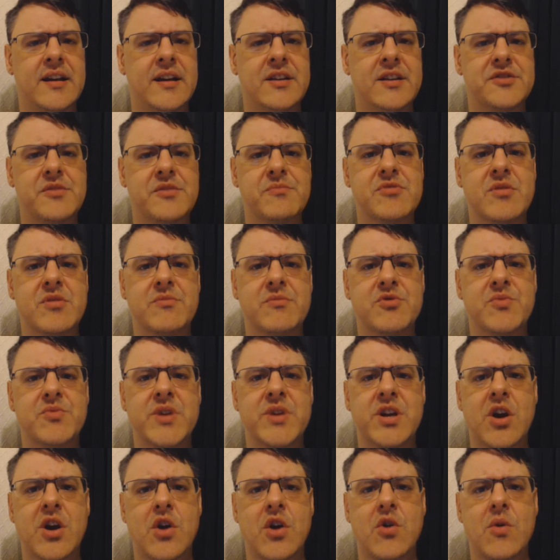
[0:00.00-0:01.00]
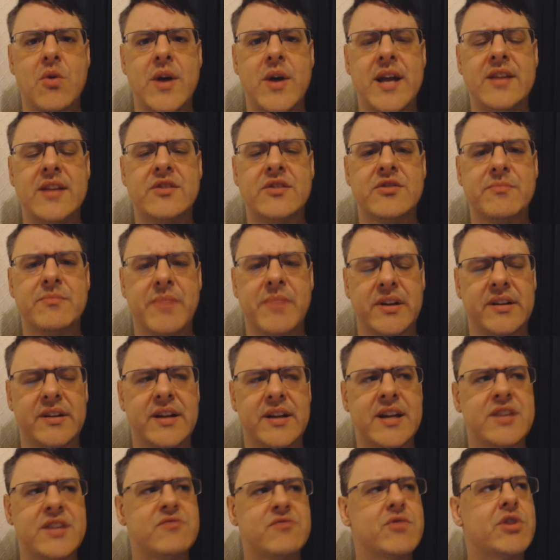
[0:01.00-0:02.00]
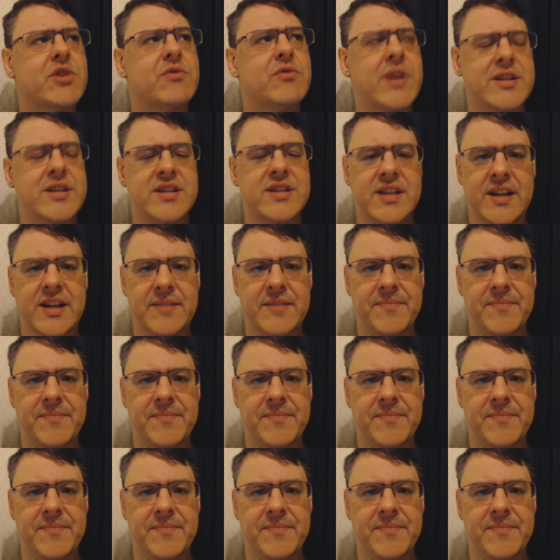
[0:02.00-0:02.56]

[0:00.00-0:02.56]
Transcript: sometimes we go into Mondays regretting